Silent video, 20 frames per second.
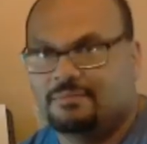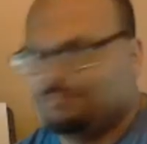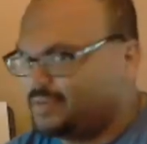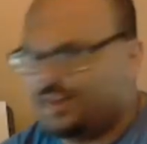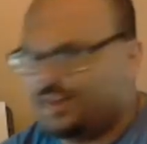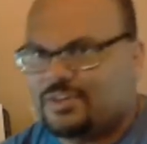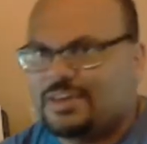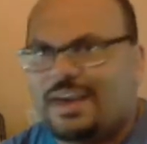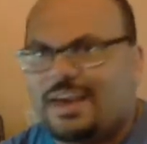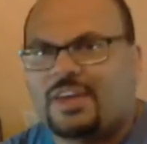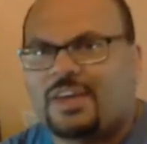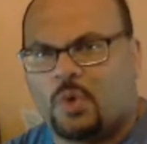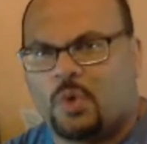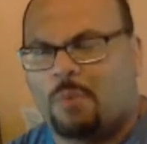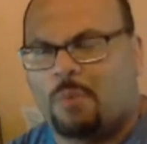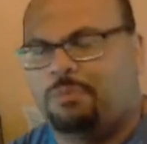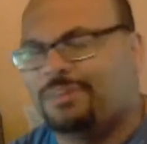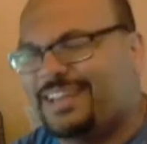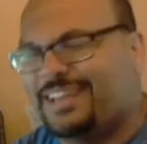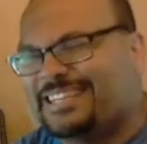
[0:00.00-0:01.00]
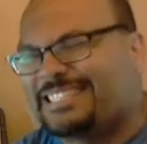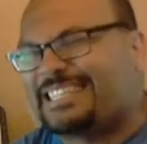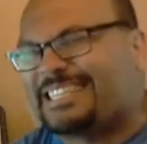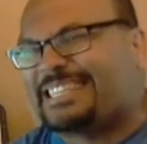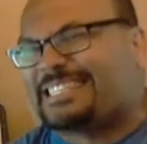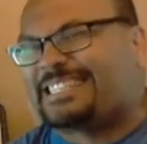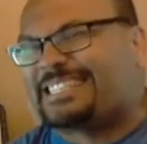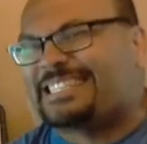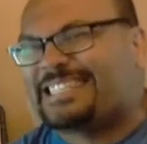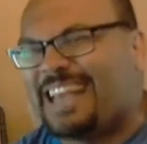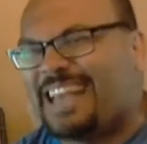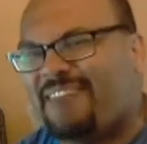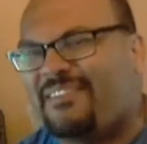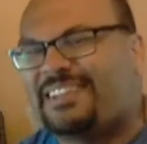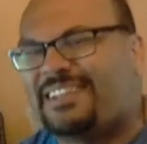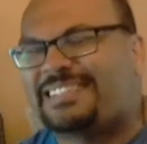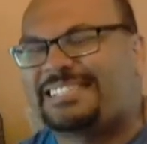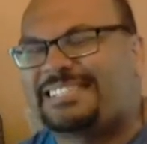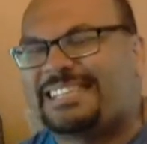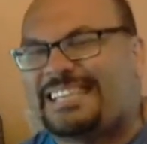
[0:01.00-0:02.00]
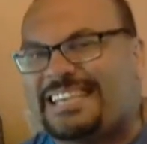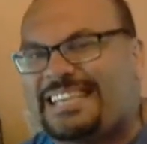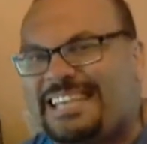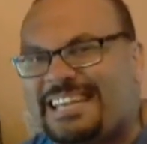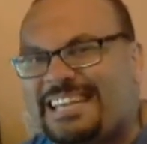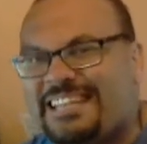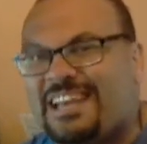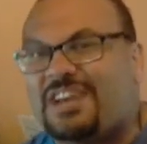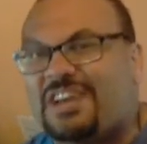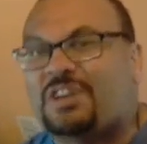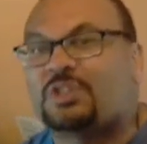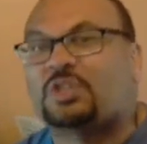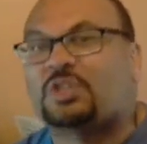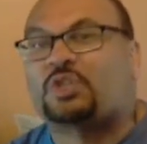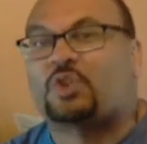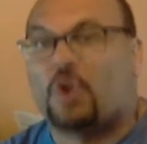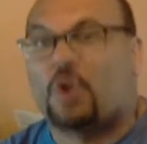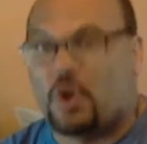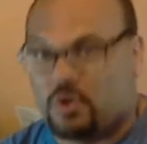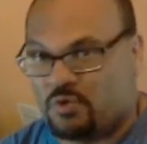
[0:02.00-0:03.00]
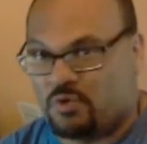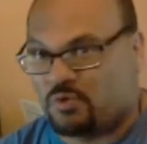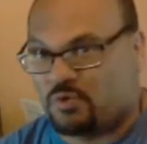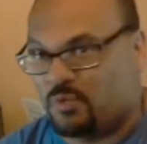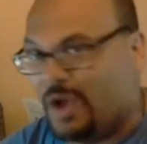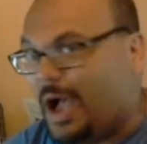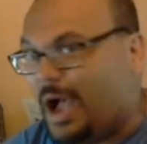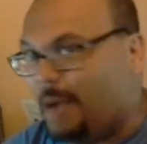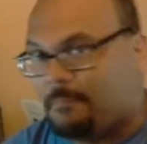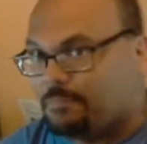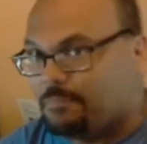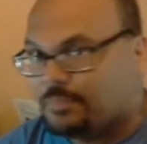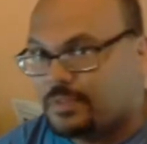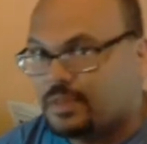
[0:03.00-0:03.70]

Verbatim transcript: because he has to replace 17 starters. Wow.